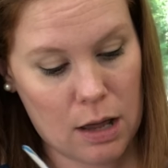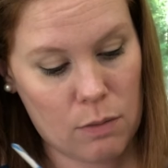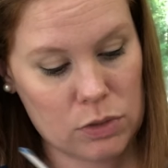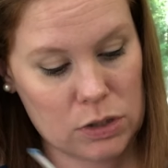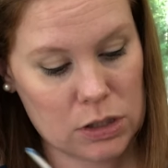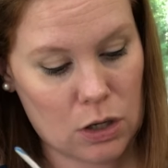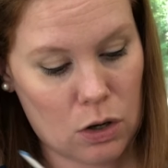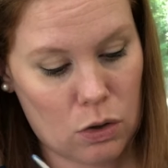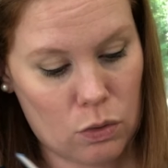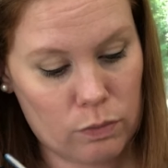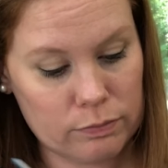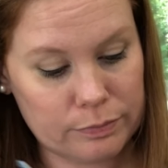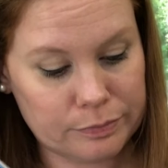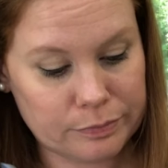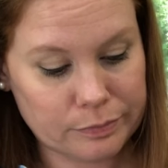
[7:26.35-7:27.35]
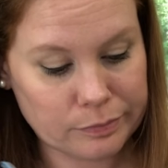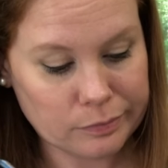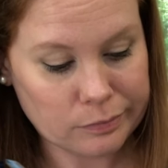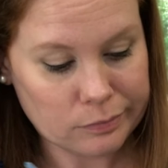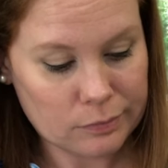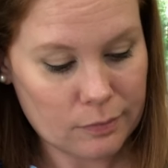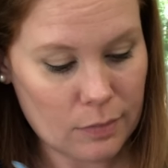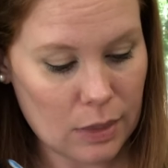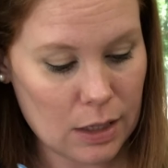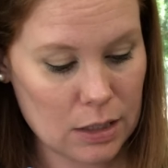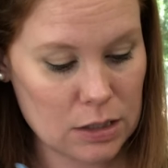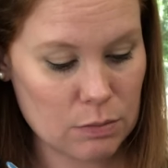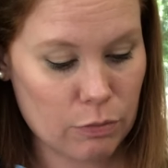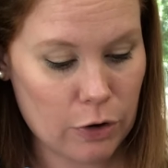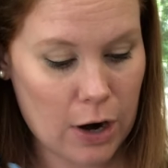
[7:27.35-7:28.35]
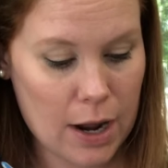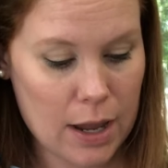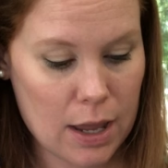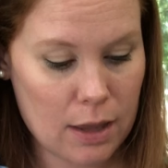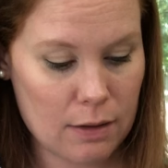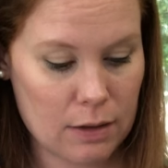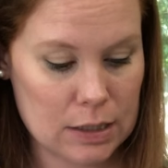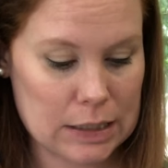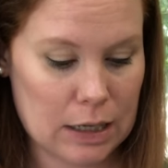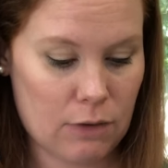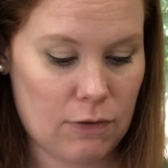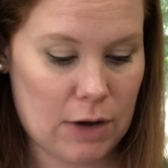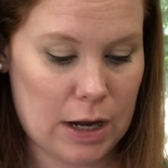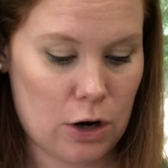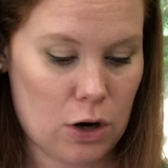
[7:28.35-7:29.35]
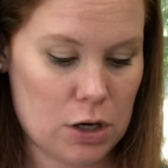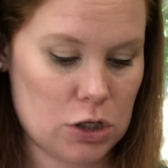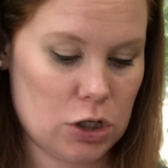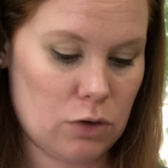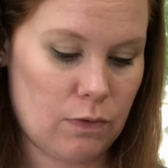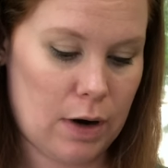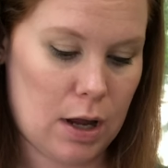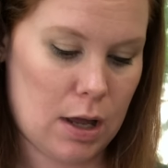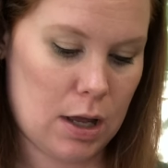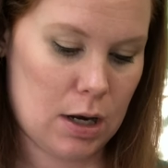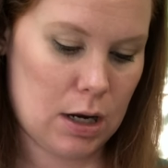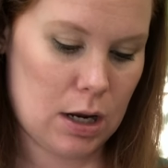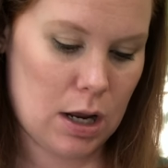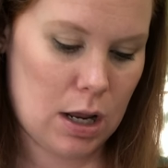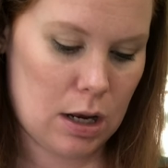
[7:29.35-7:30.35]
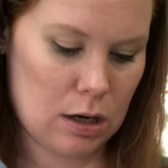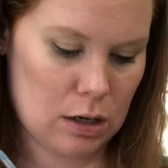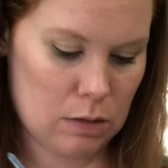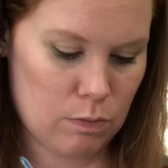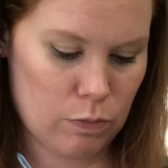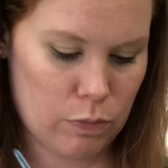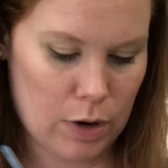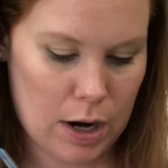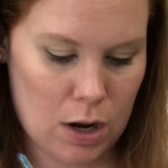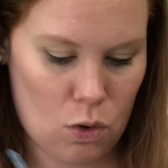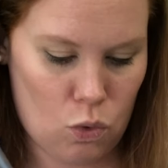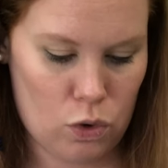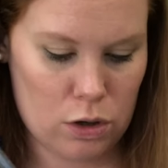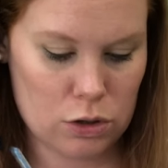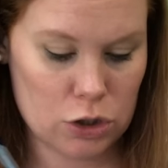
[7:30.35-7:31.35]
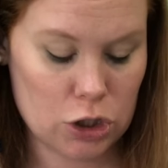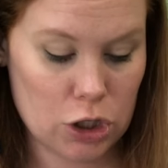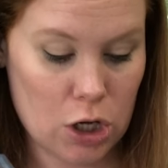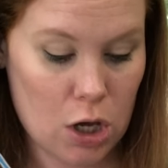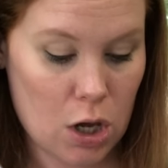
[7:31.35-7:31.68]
So it's like fire engine red and bright orange.